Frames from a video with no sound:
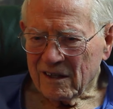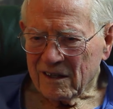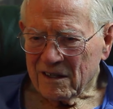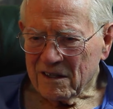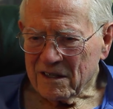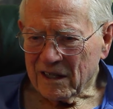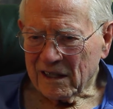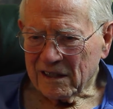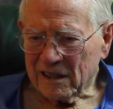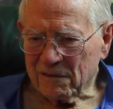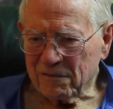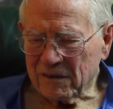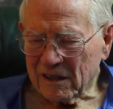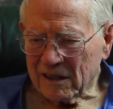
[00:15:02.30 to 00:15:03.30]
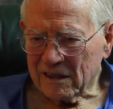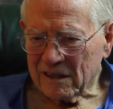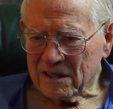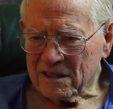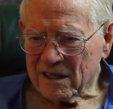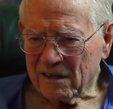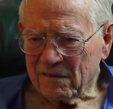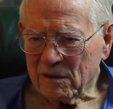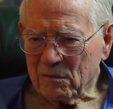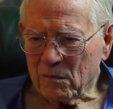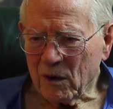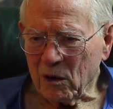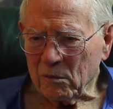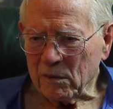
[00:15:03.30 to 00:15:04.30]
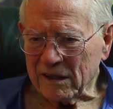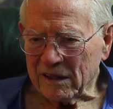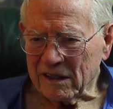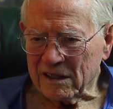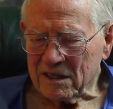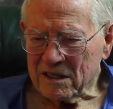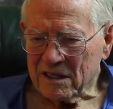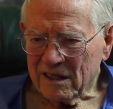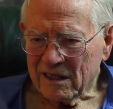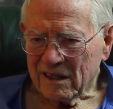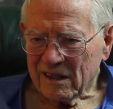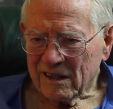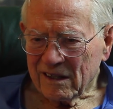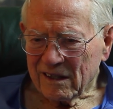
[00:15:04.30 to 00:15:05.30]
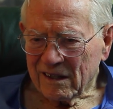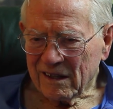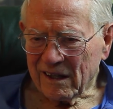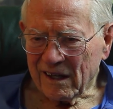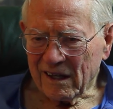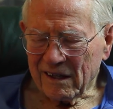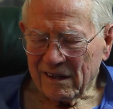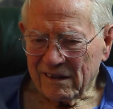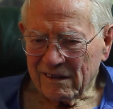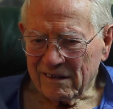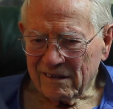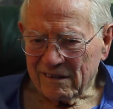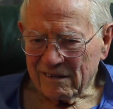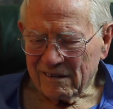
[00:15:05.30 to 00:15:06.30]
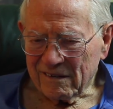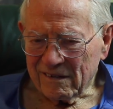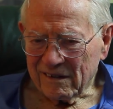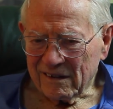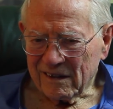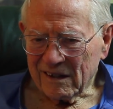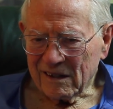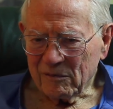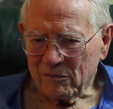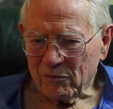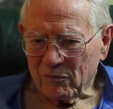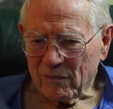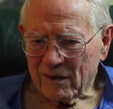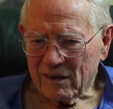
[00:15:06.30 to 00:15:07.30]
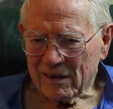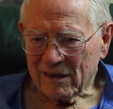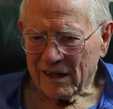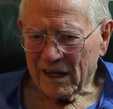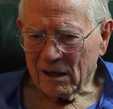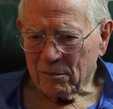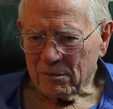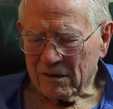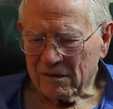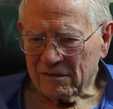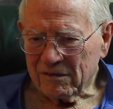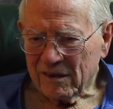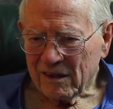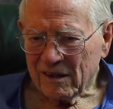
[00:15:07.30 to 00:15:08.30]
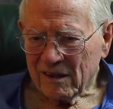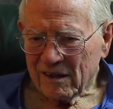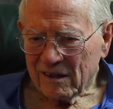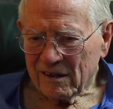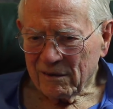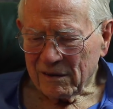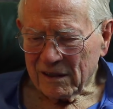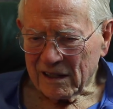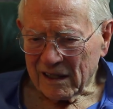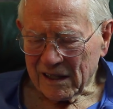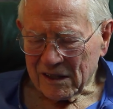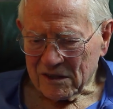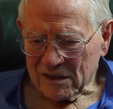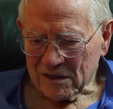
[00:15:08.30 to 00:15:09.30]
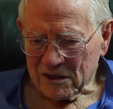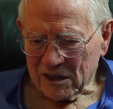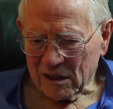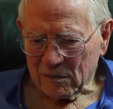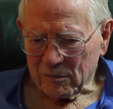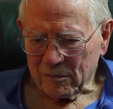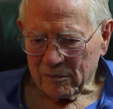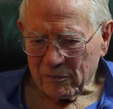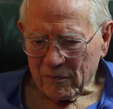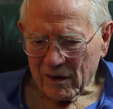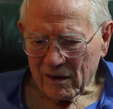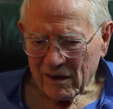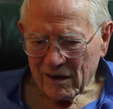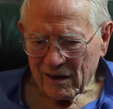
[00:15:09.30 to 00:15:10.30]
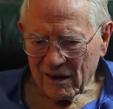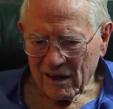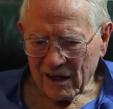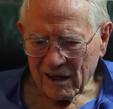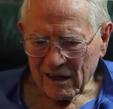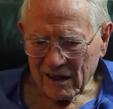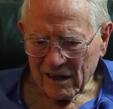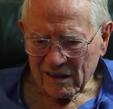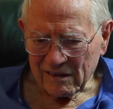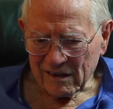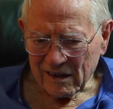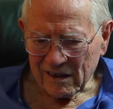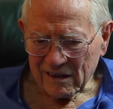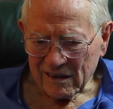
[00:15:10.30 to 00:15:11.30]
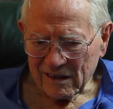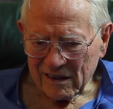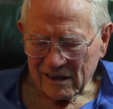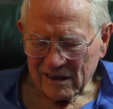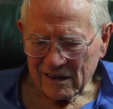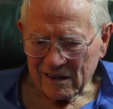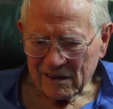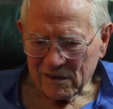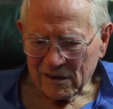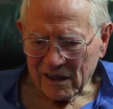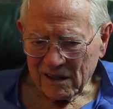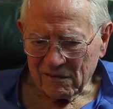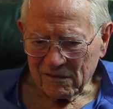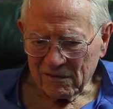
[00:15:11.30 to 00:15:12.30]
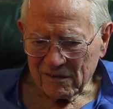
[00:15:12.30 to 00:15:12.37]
significance every moment is, and the depth of relationship. I needed to have